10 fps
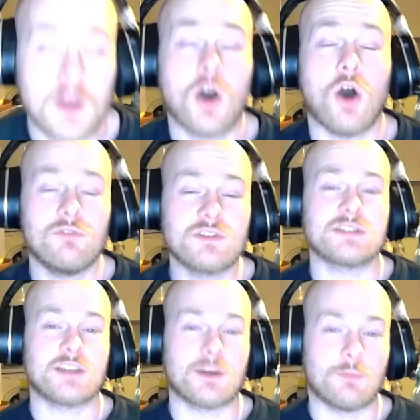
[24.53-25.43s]

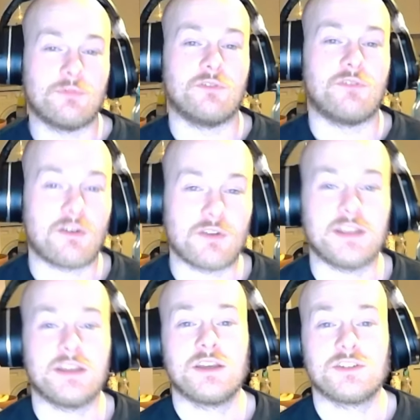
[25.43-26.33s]
obviously come for a
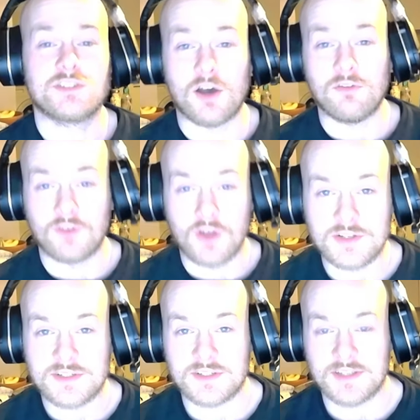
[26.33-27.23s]
very tough
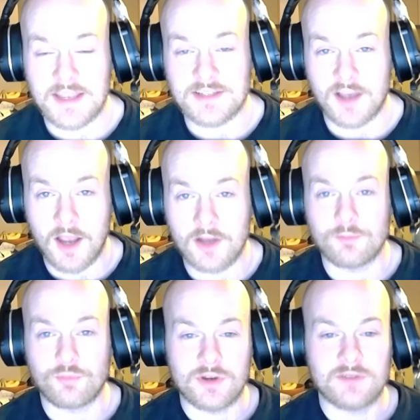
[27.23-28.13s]
loss against
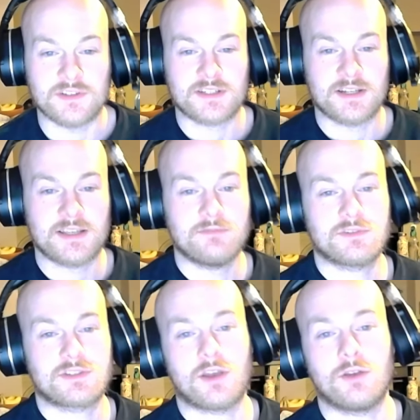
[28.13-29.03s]
Ireland previously.
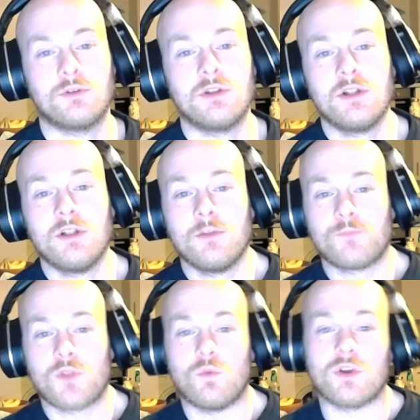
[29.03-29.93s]
So
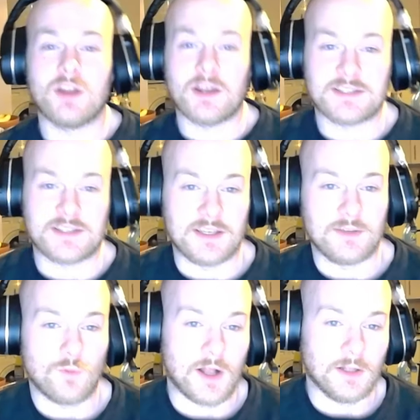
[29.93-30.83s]
what did I see?
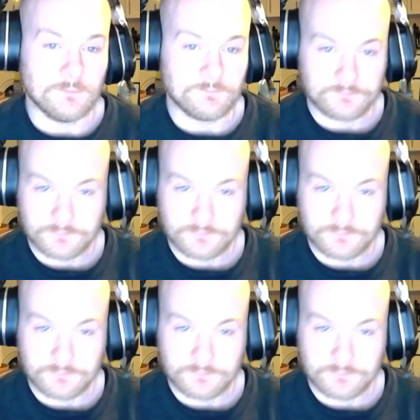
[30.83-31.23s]
Well,